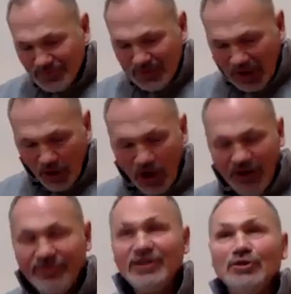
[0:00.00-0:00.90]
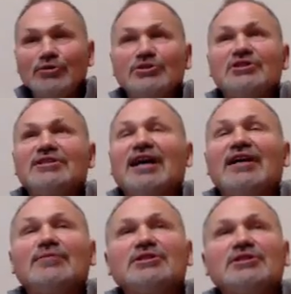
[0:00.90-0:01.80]
are often used
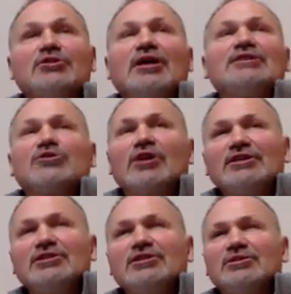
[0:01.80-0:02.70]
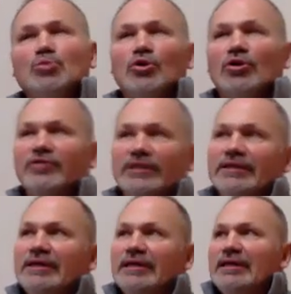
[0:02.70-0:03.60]
synonymously. Transgression is more of
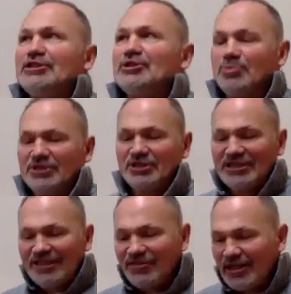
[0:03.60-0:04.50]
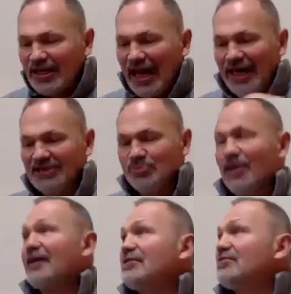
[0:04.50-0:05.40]
a specific
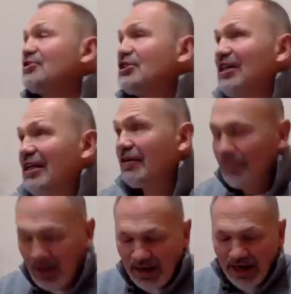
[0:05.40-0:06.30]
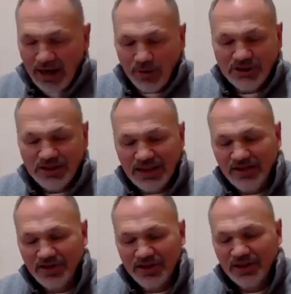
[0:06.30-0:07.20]
aspect of sinning. I always think
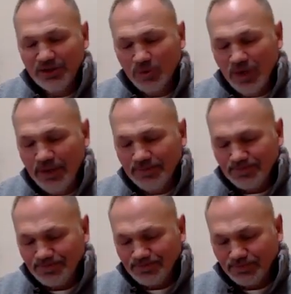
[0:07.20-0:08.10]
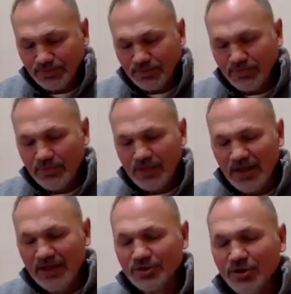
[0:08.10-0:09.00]
of it this way.
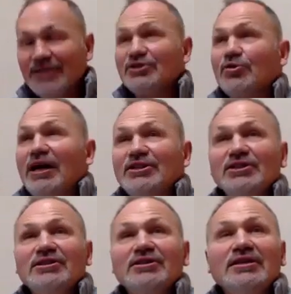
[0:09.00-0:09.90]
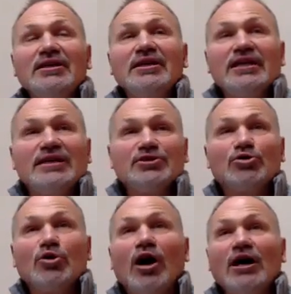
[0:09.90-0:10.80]
Transgression is
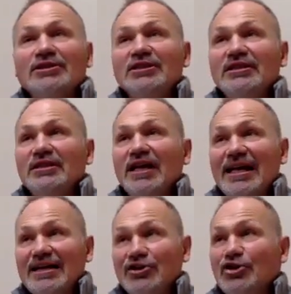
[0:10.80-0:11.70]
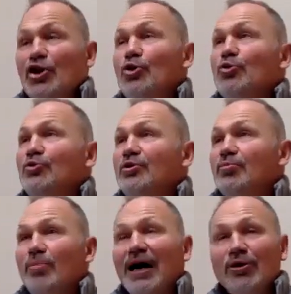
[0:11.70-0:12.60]
crossing a known
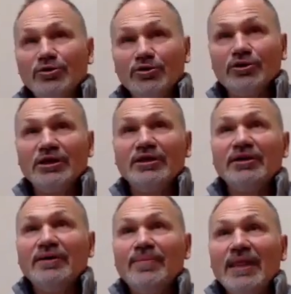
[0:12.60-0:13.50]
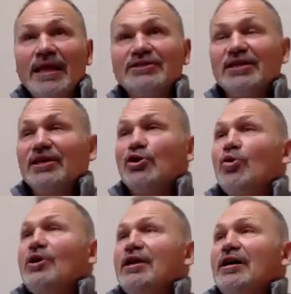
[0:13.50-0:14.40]
boundary. It's like
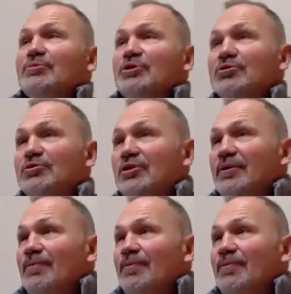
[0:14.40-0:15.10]
going up to